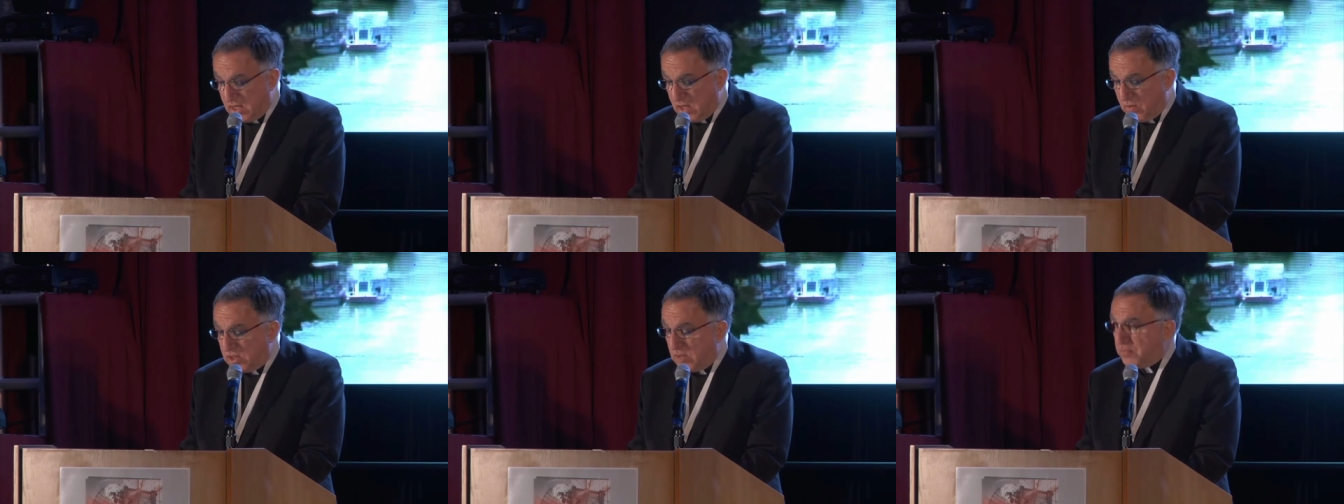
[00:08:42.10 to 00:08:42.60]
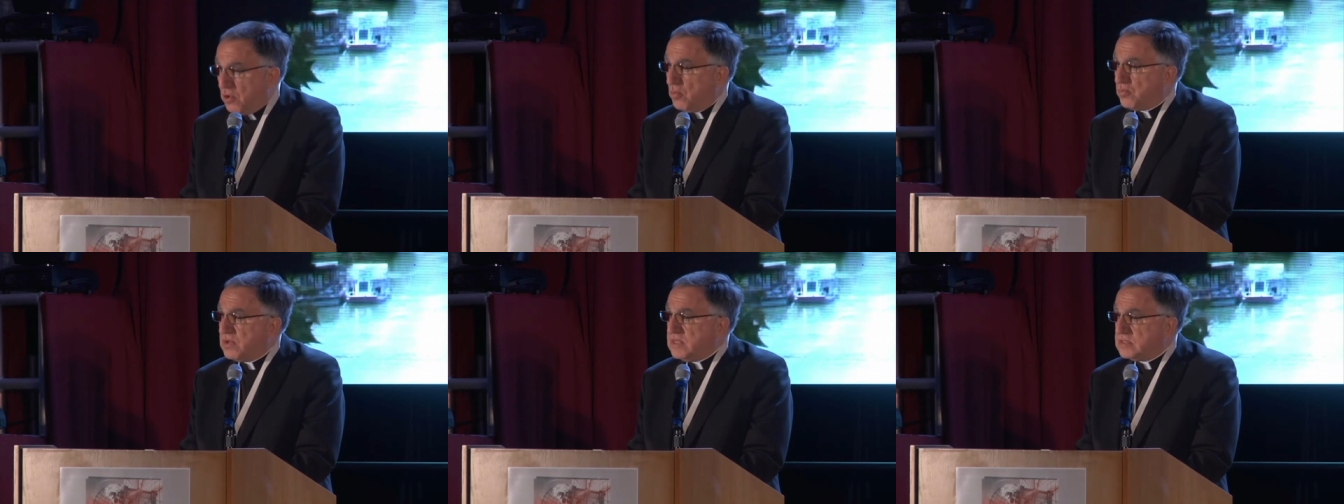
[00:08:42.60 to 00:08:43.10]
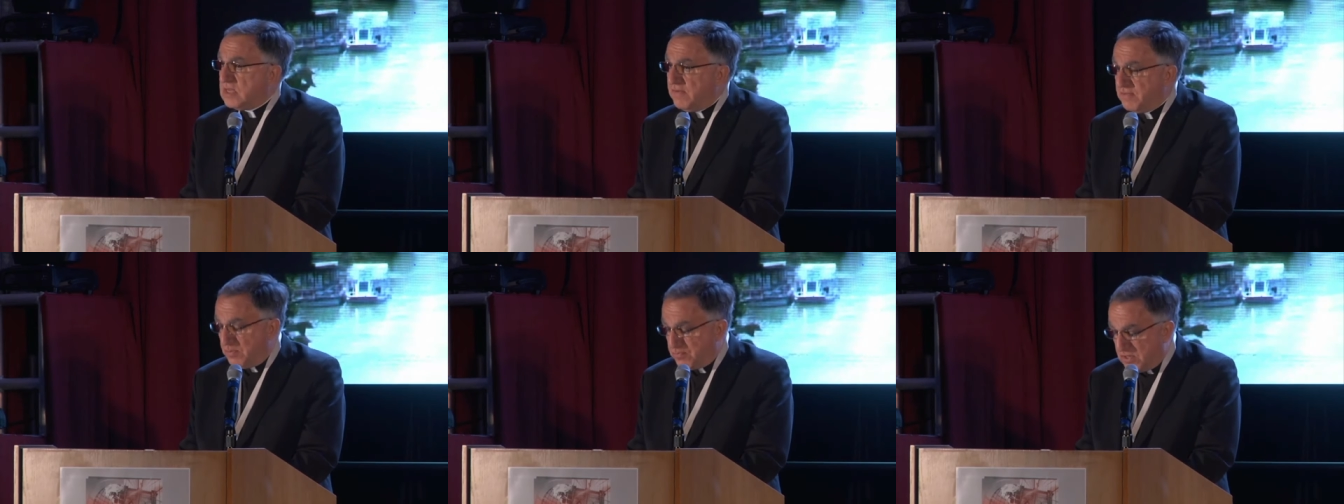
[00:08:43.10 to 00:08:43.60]
when the Pope
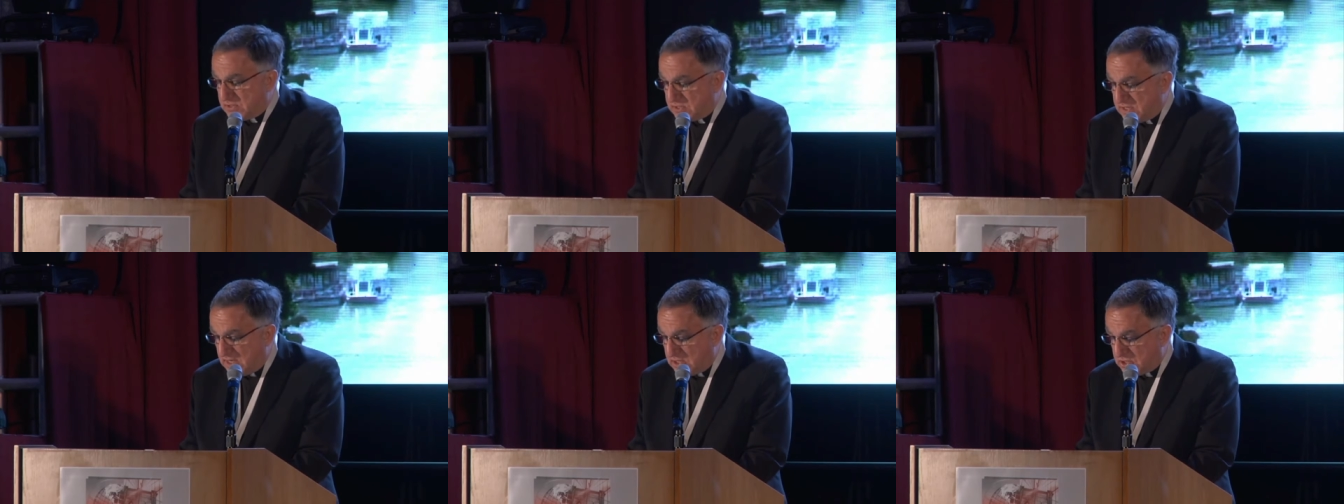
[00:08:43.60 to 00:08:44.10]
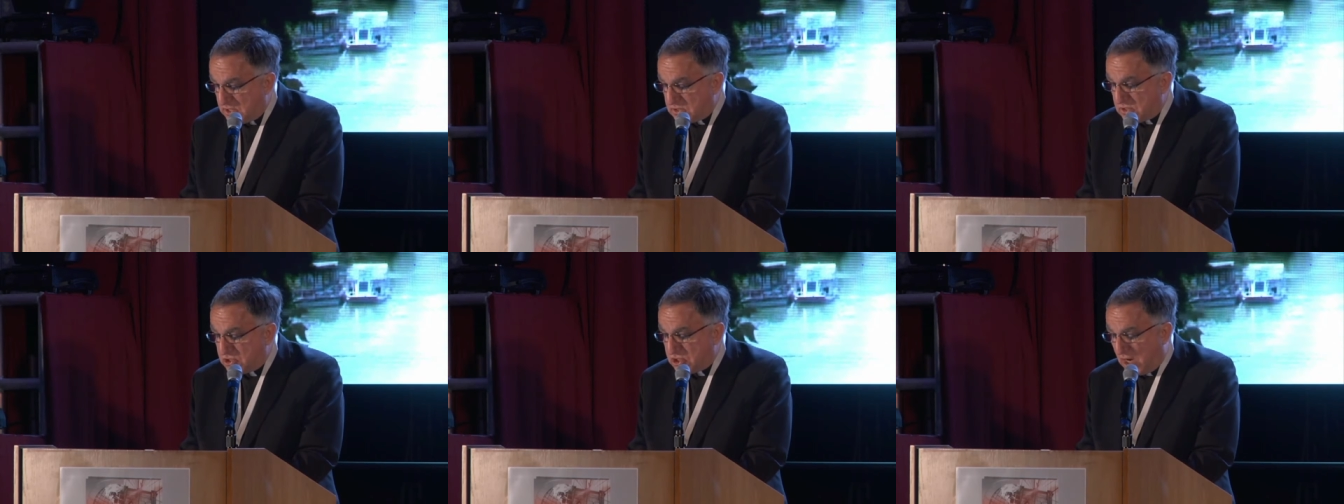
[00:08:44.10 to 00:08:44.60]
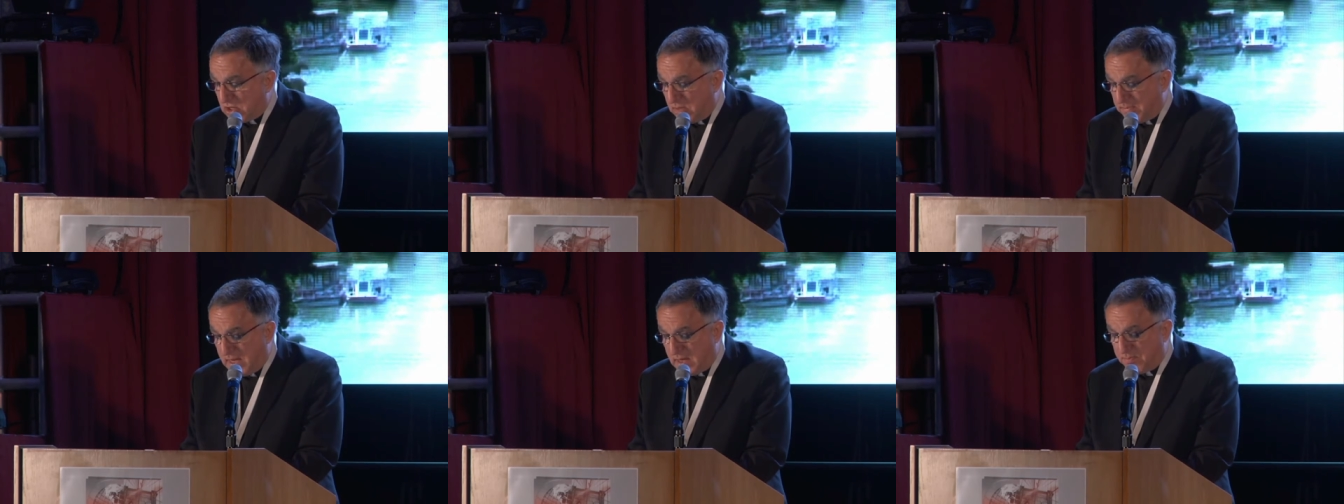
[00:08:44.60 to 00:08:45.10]
received the prestigious
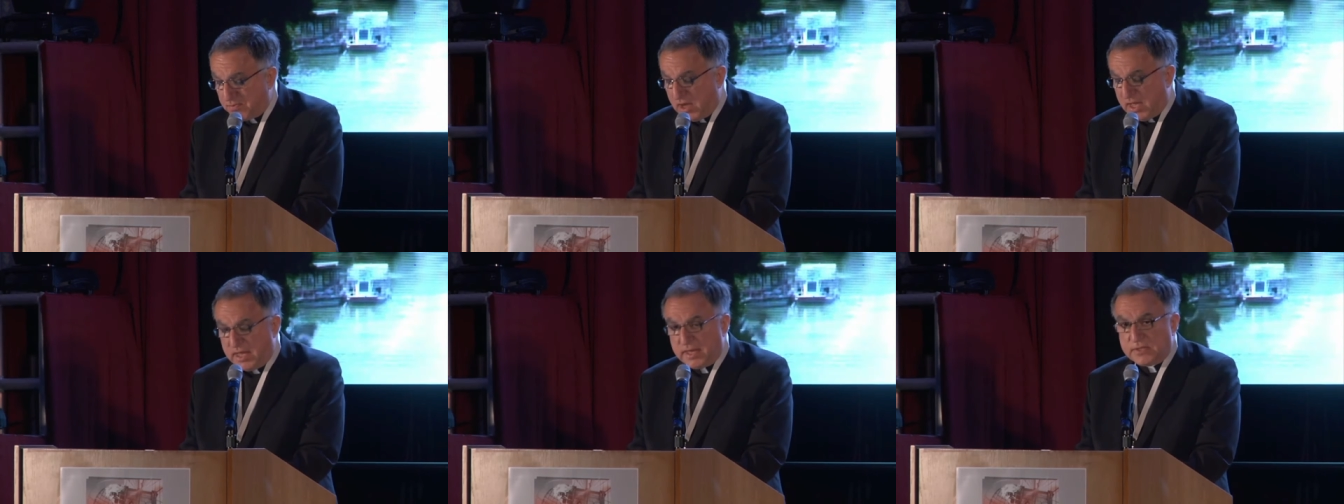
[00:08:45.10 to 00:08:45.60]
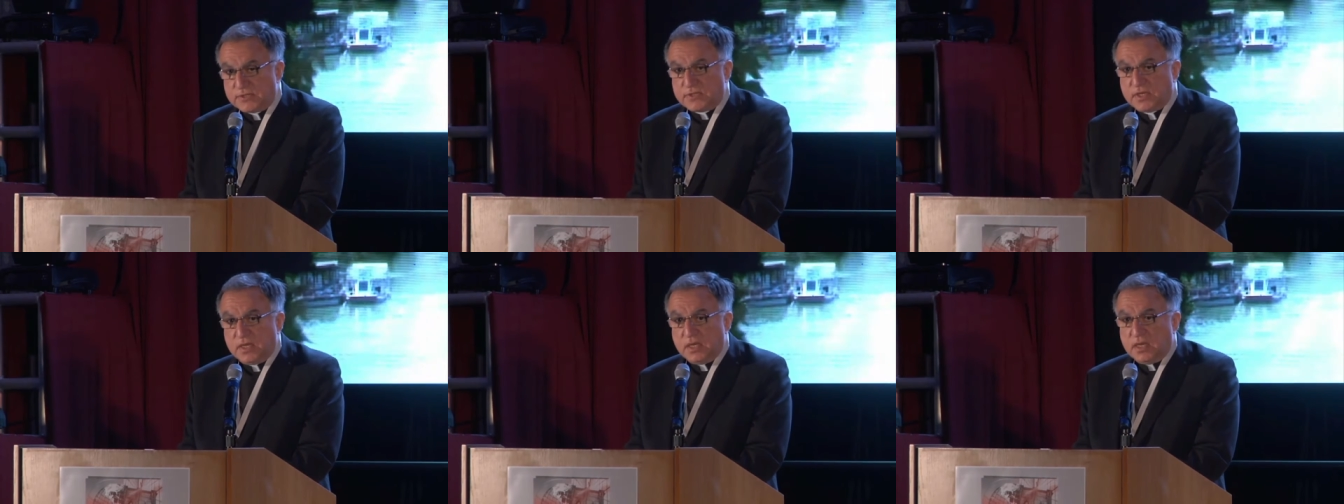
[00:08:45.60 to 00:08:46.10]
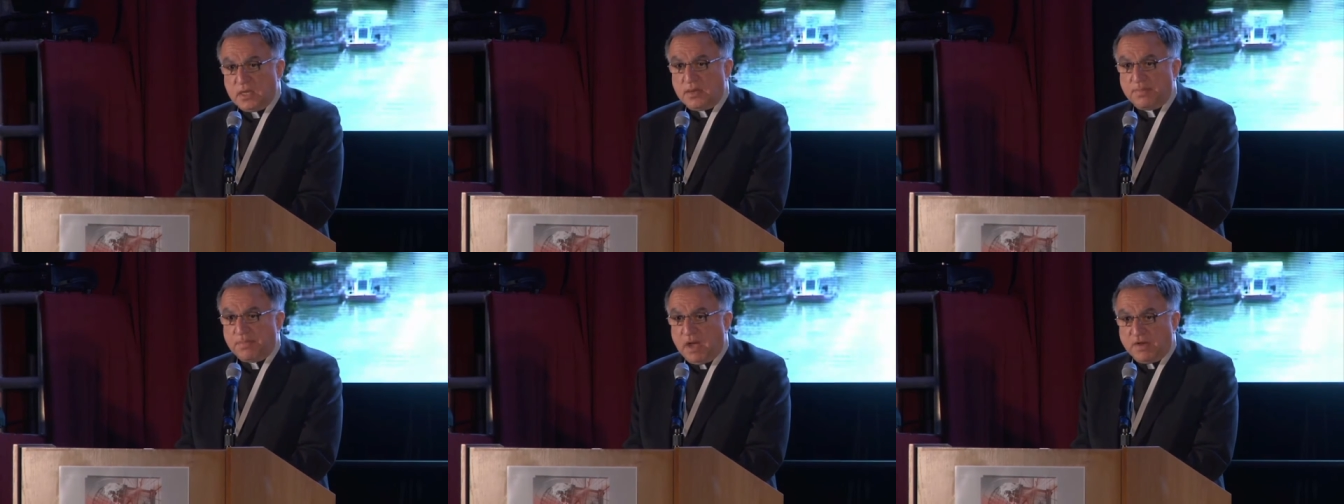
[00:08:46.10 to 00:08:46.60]
Charlemagne Prize, in a
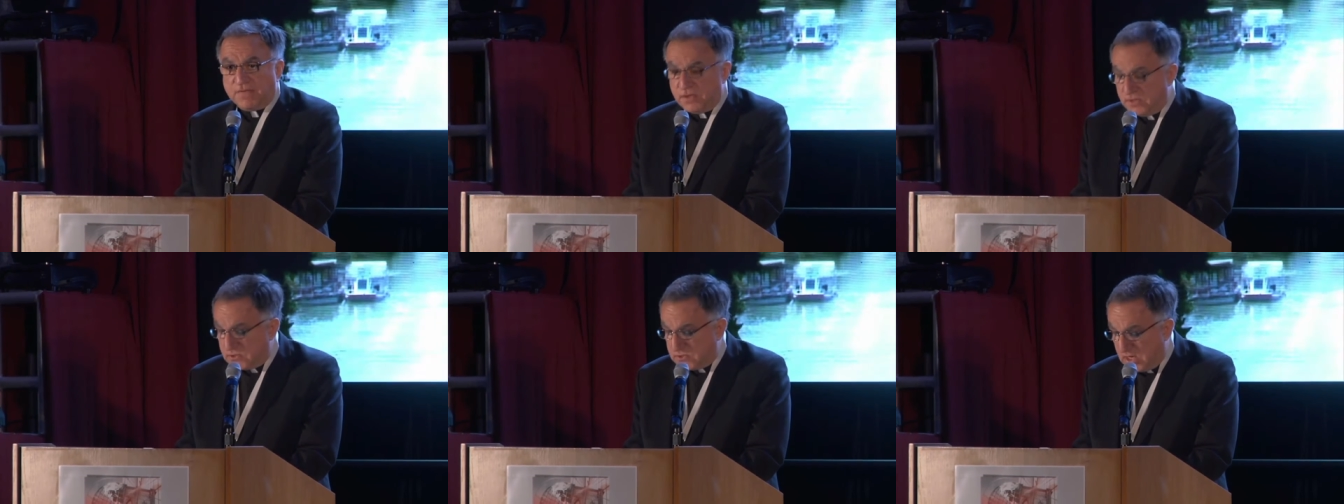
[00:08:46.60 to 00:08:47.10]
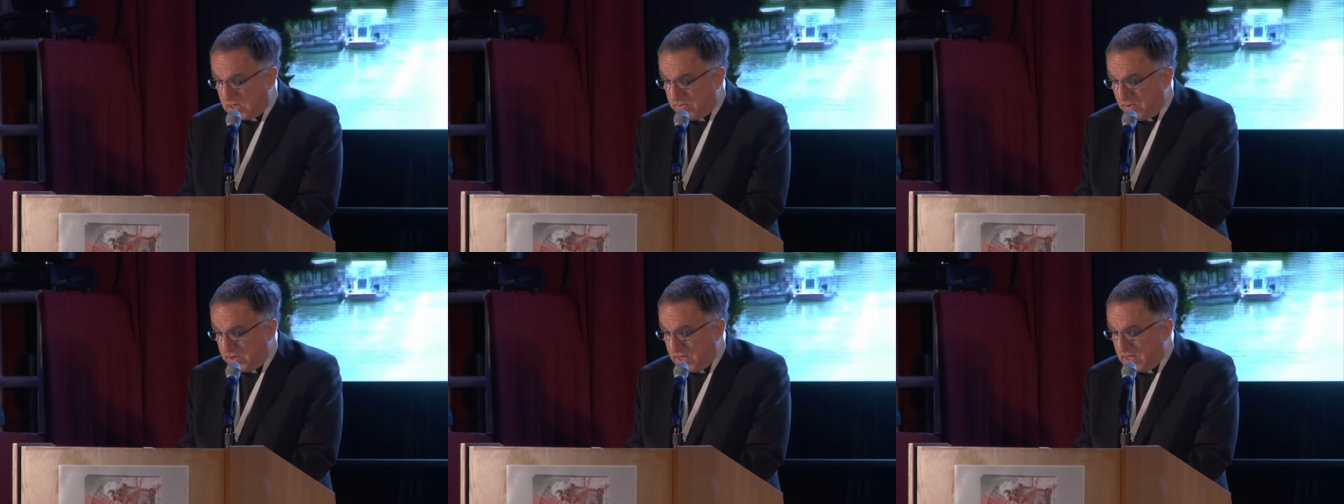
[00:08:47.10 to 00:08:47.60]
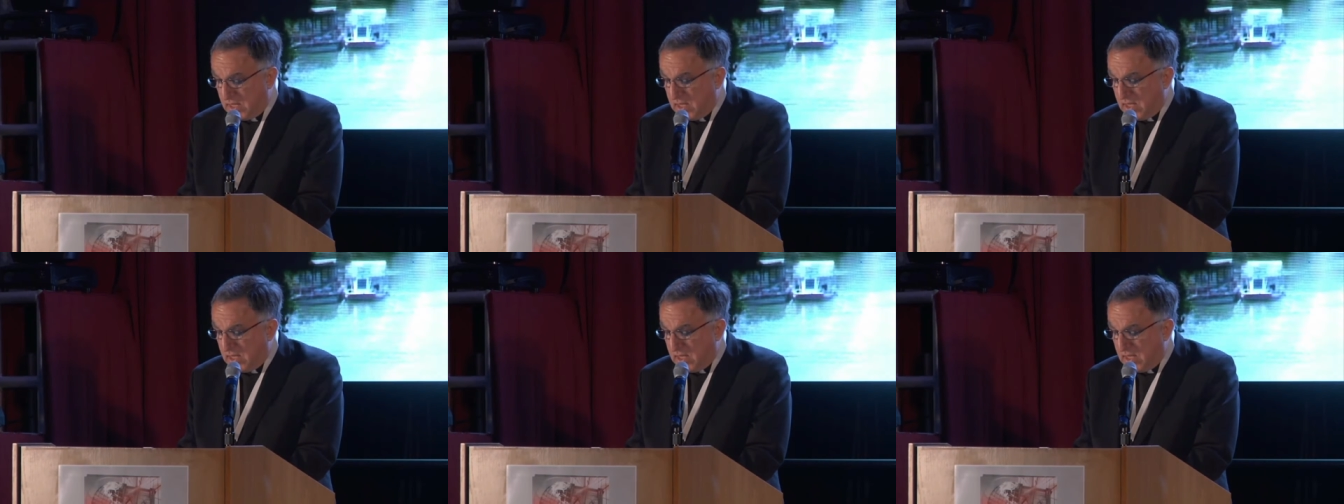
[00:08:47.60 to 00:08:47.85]
marvelous ceremony,